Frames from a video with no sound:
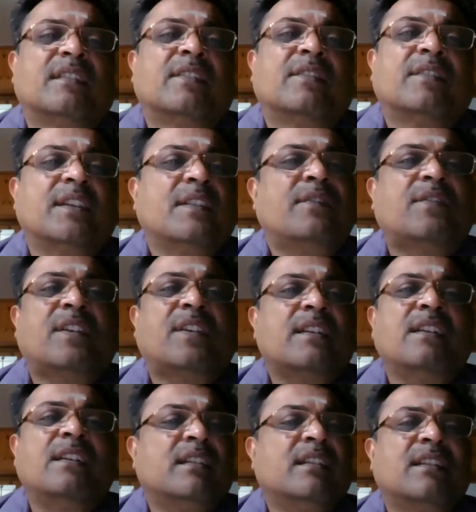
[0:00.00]
A very
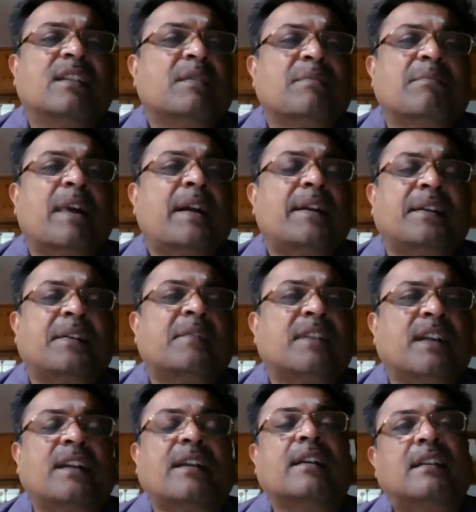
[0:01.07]
funny matter
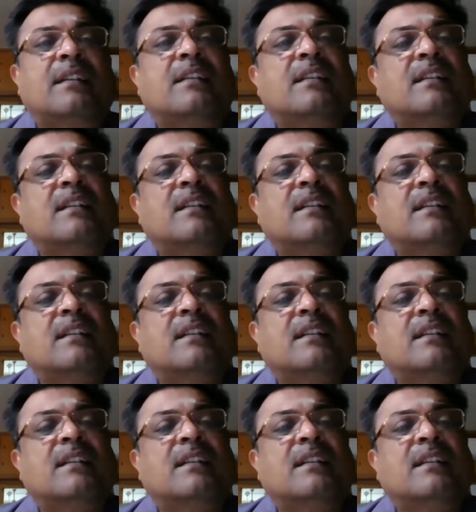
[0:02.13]
where